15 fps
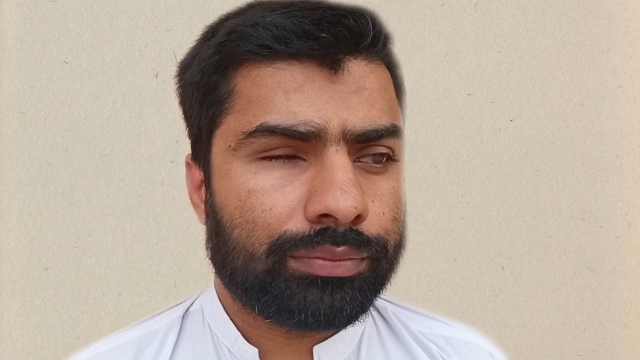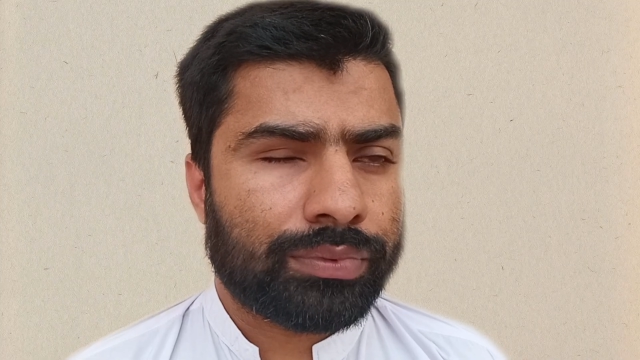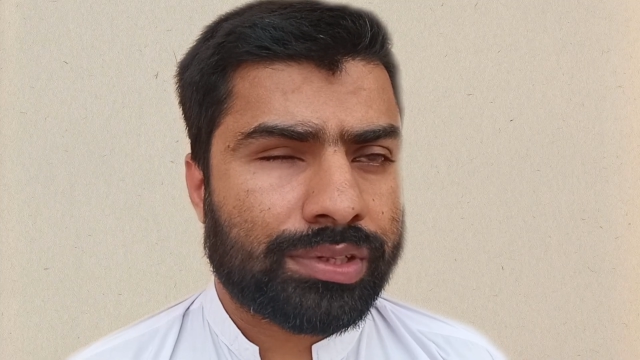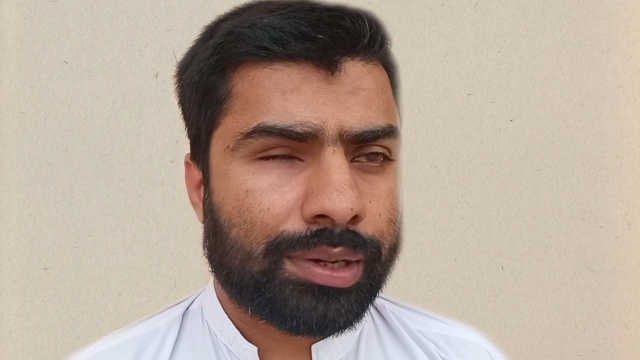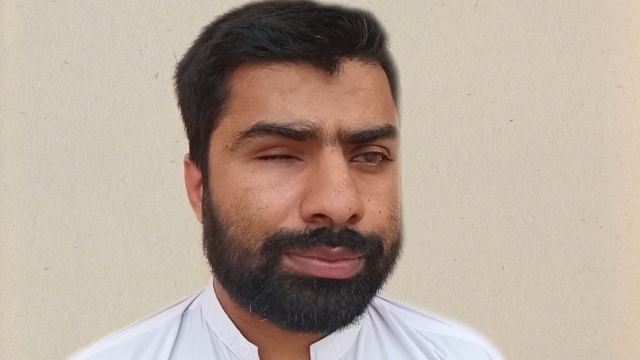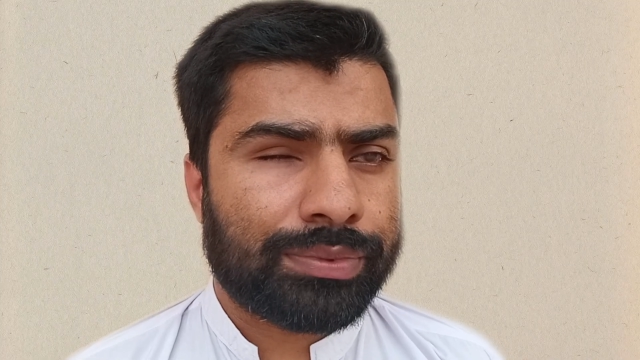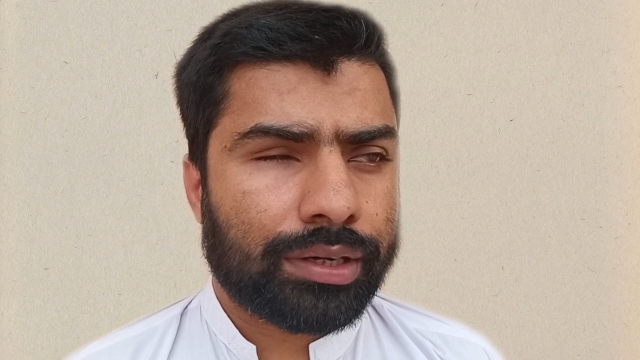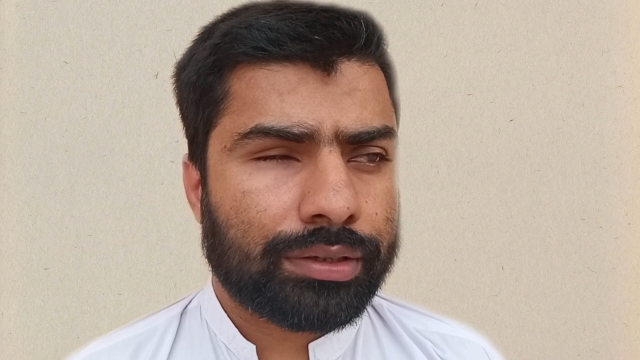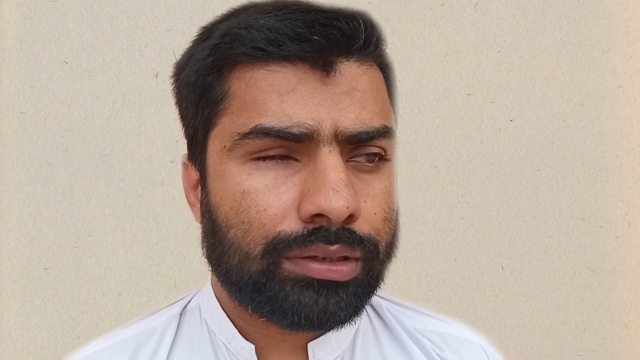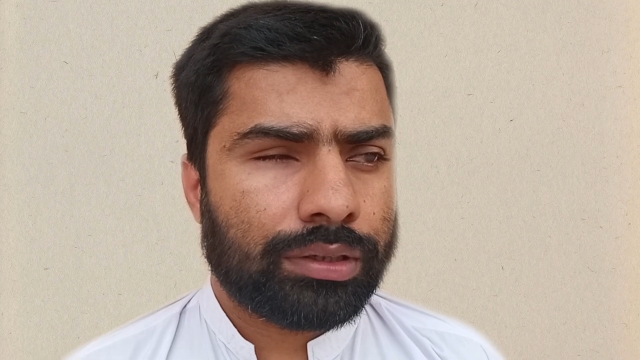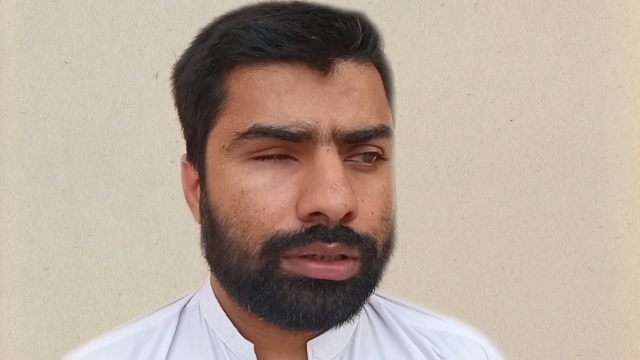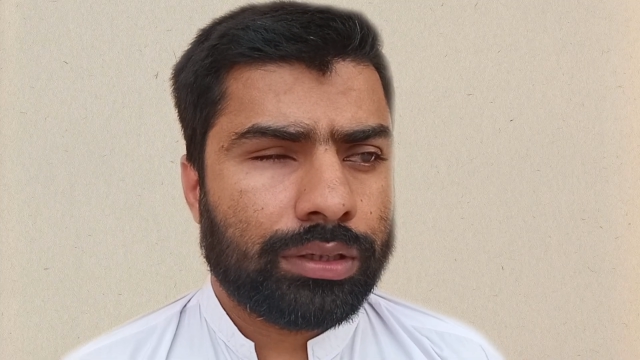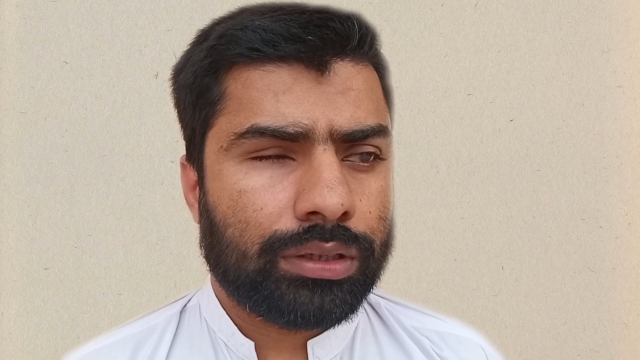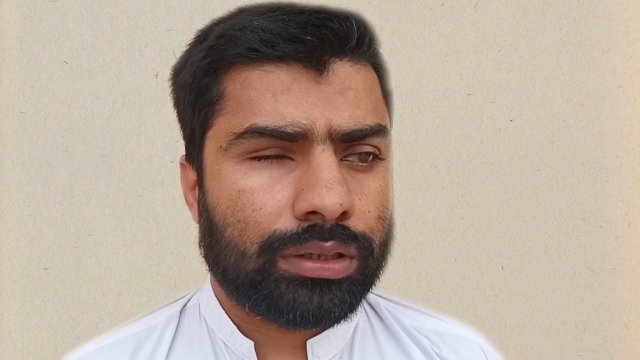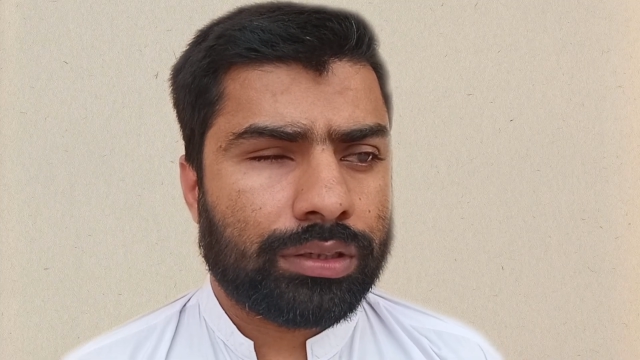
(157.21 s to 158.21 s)
subject,
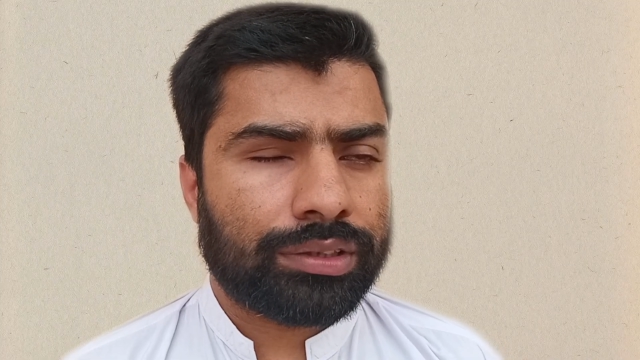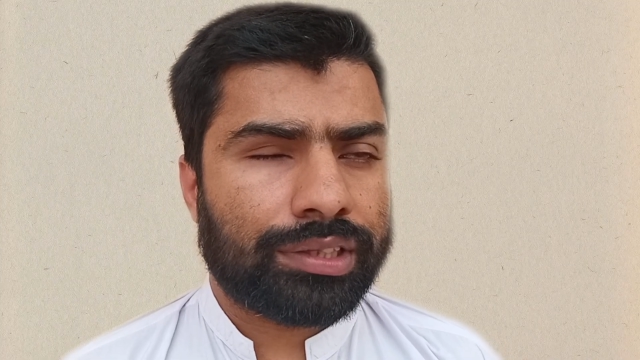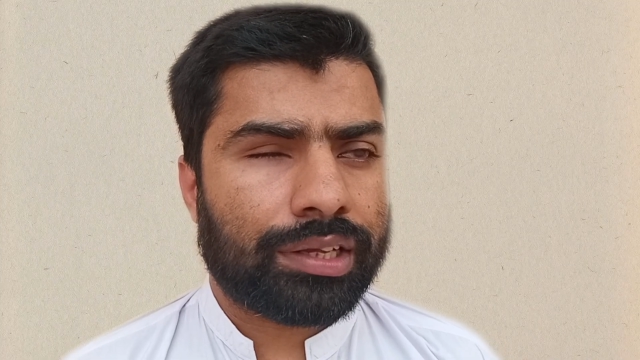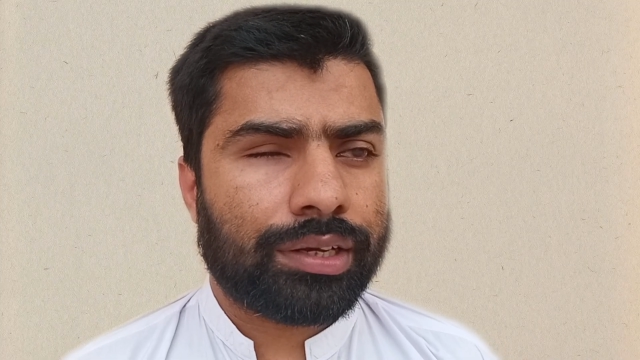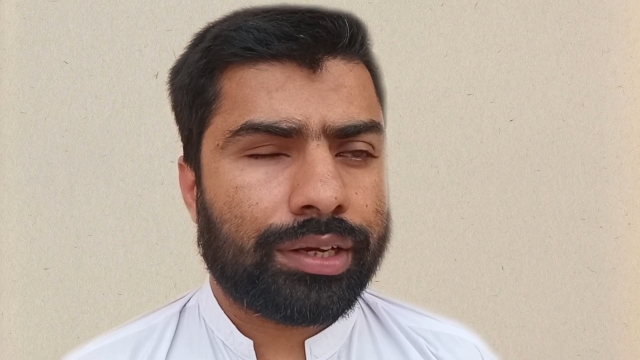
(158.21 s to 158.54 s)
then